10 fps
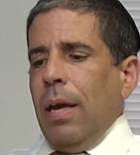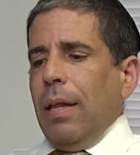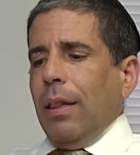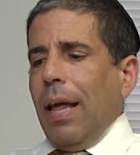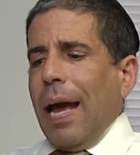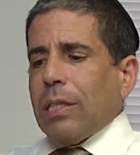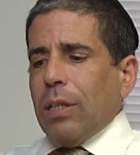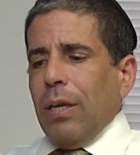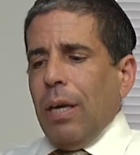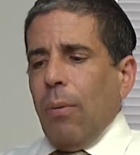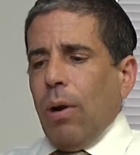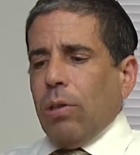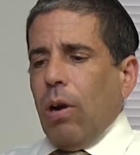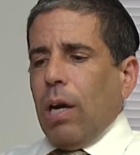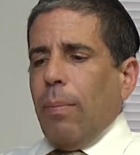Lastly, I want to
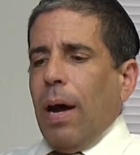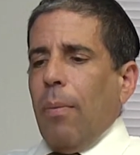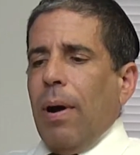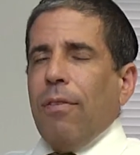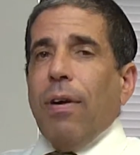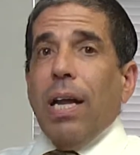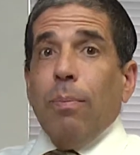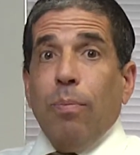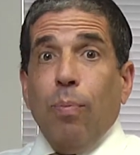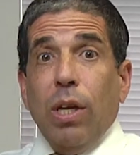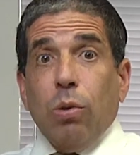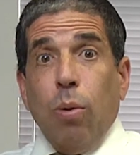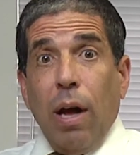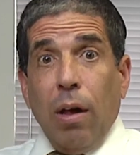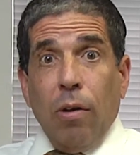talk about my vitamin
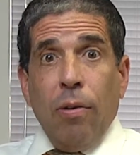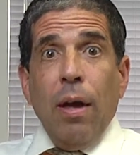B12